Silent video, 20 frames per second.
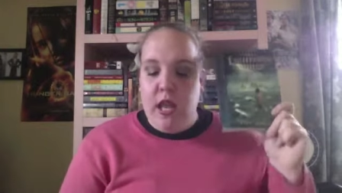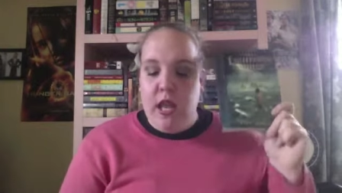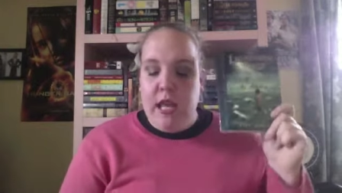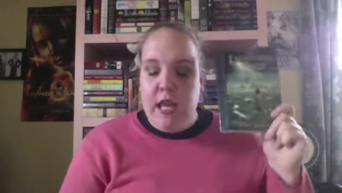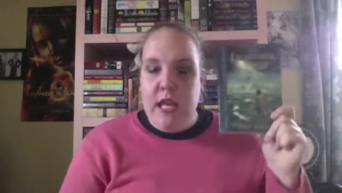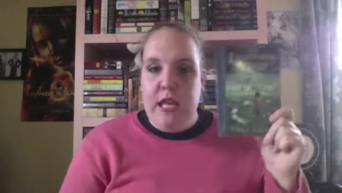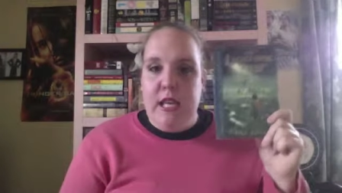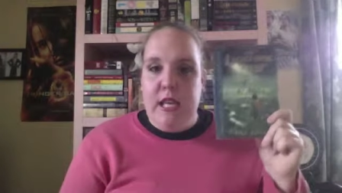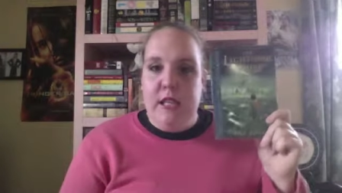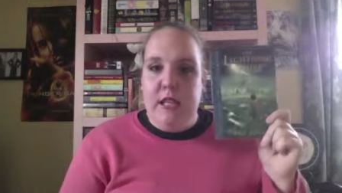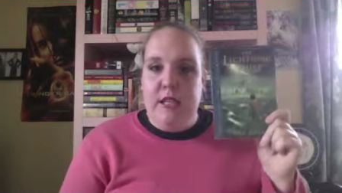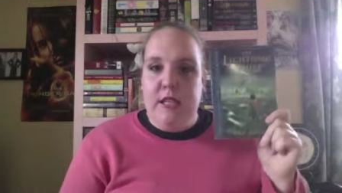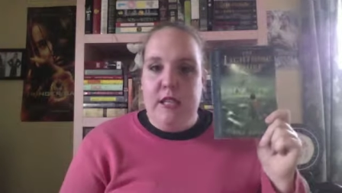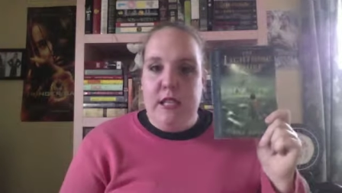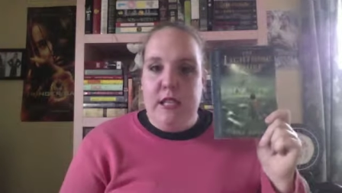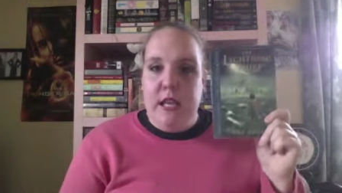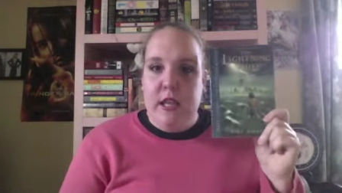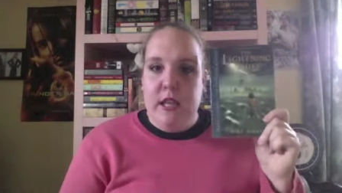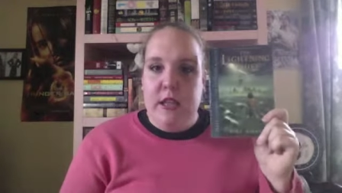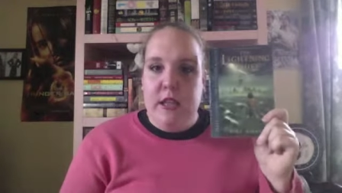is
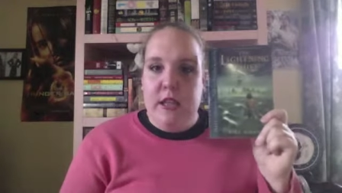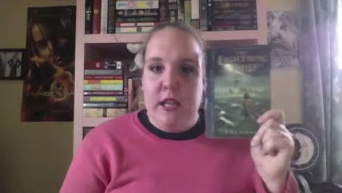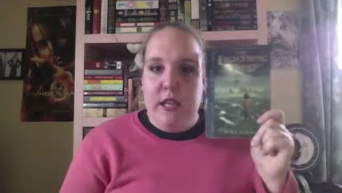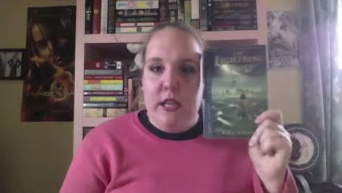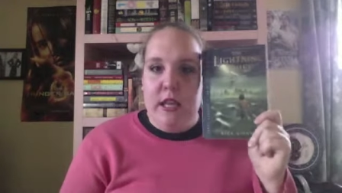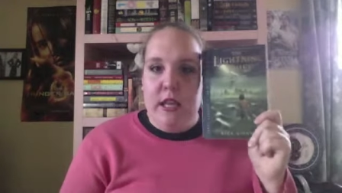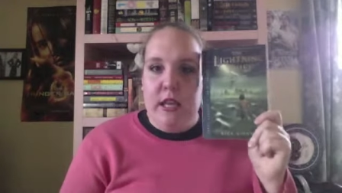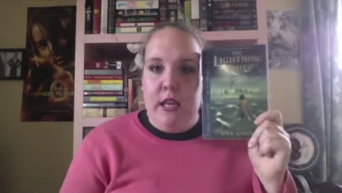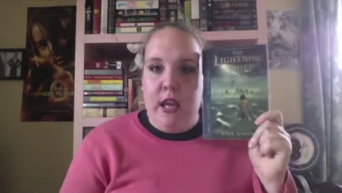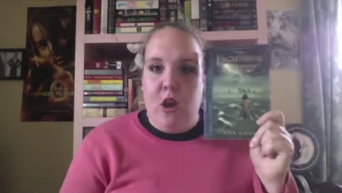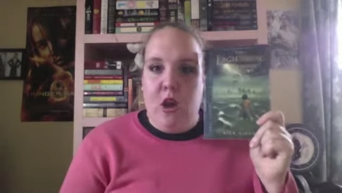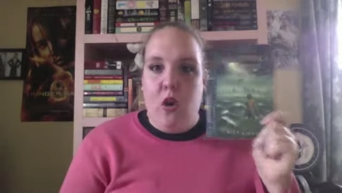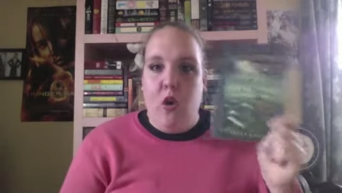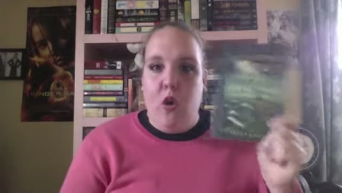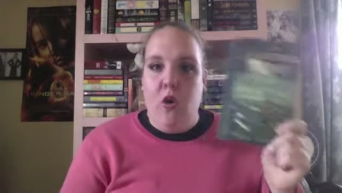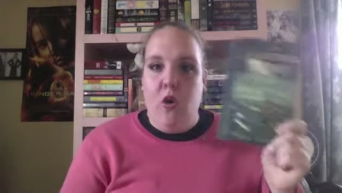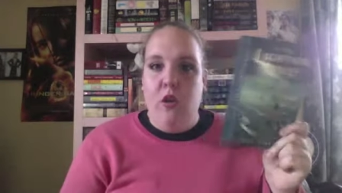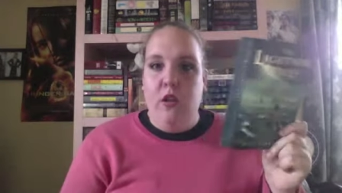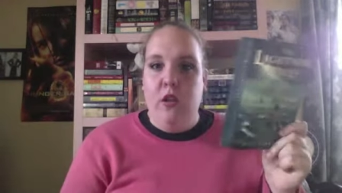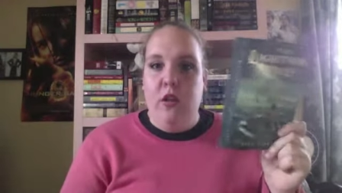the
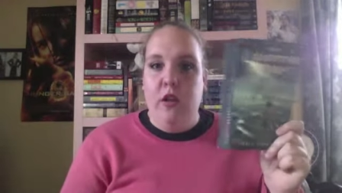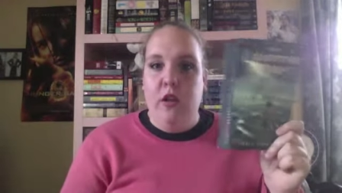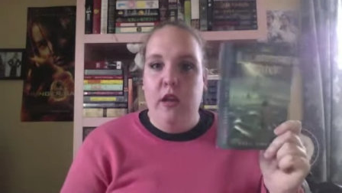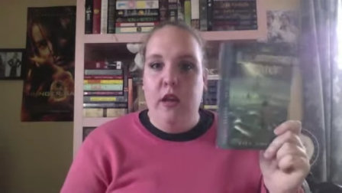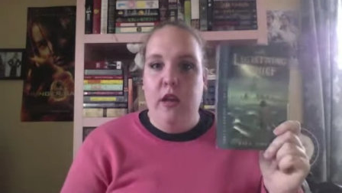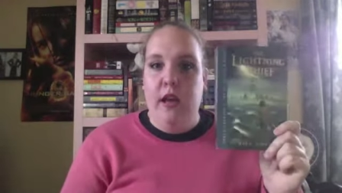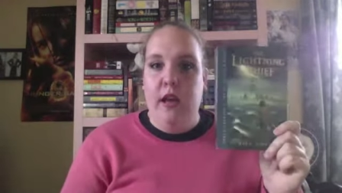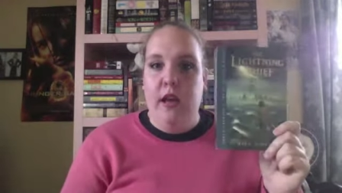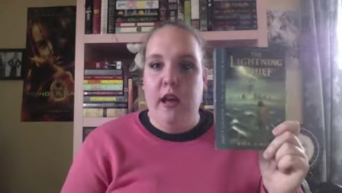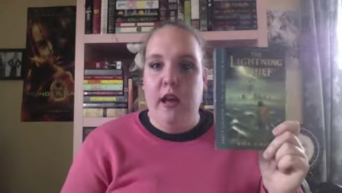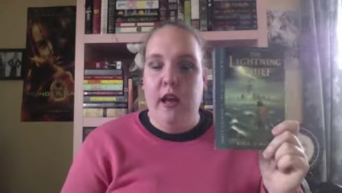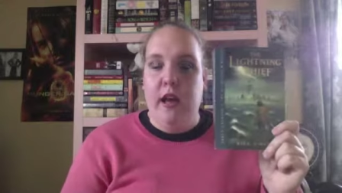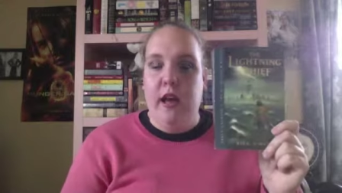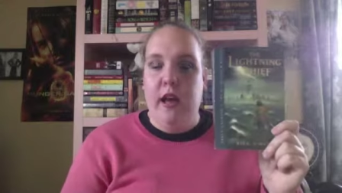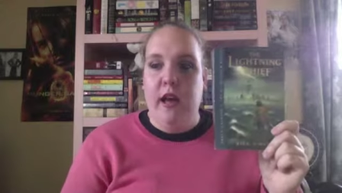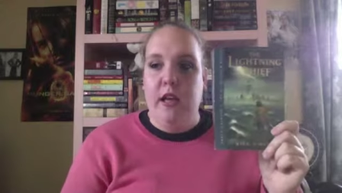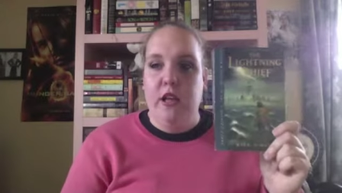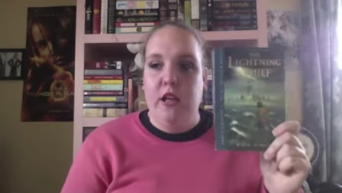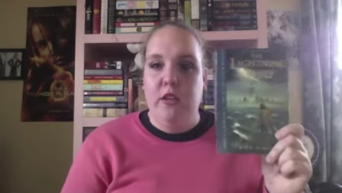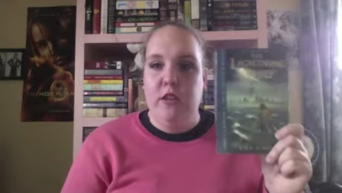whole
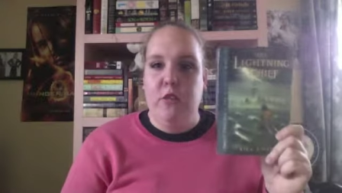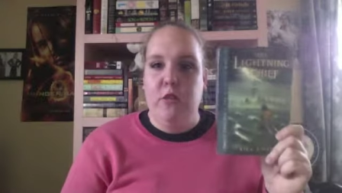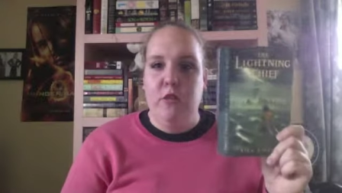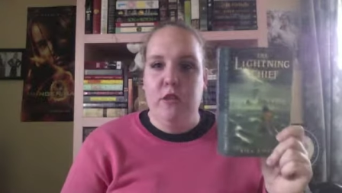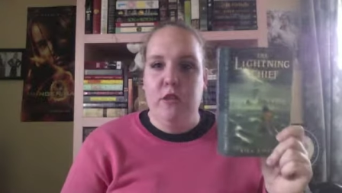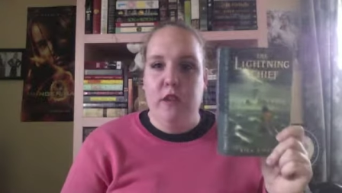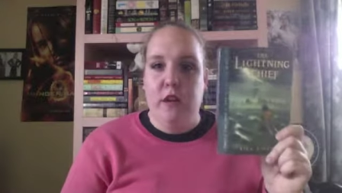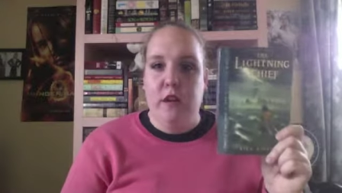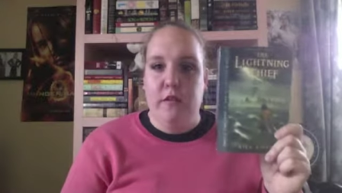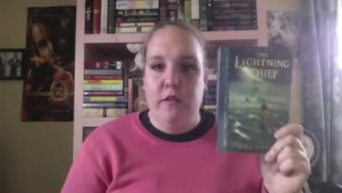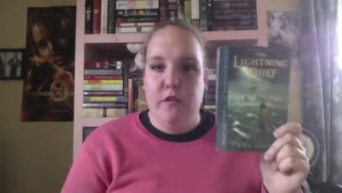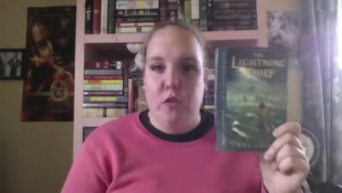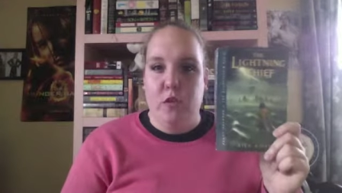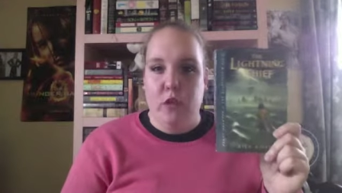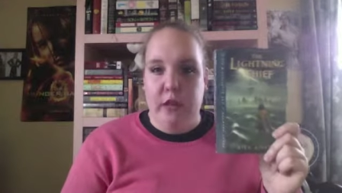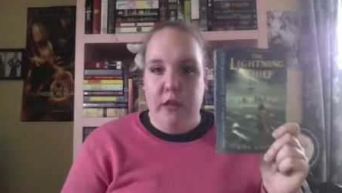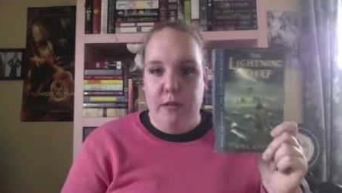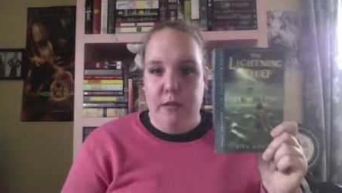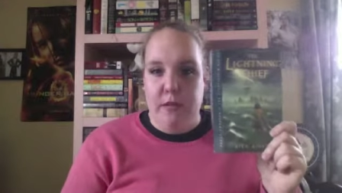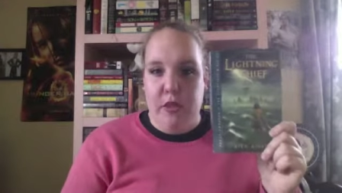use of
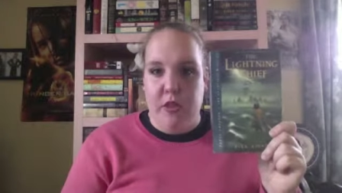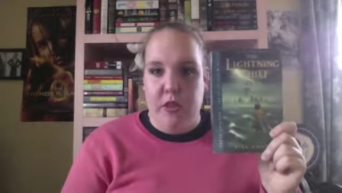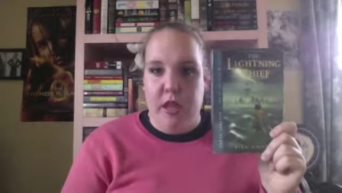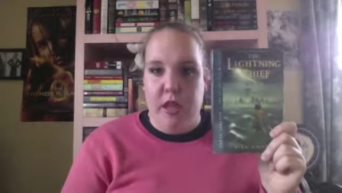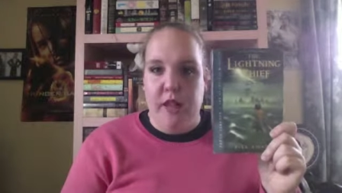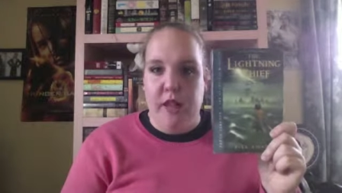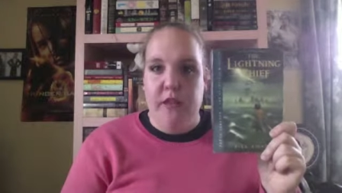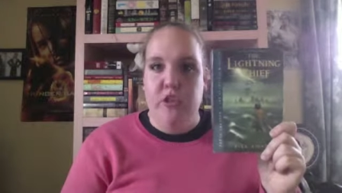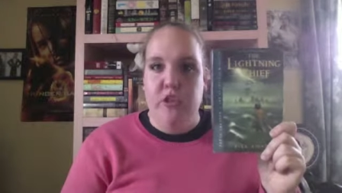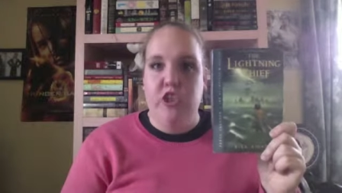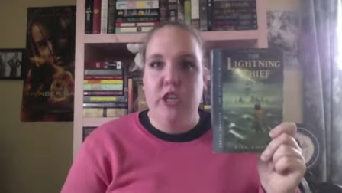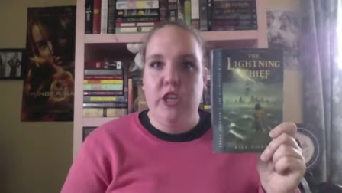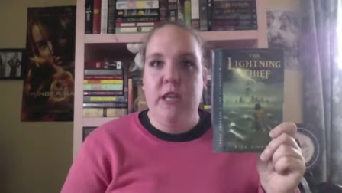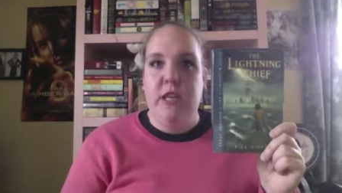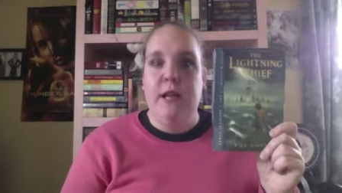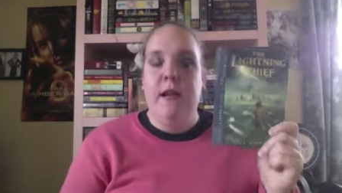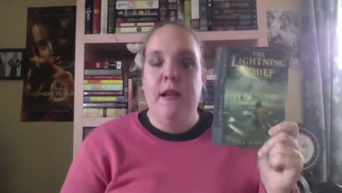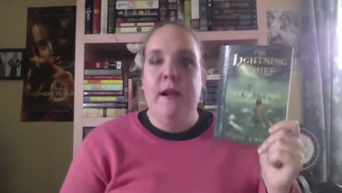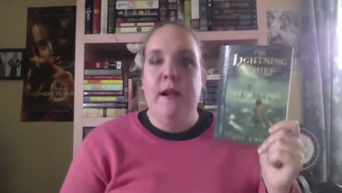Greek mythology.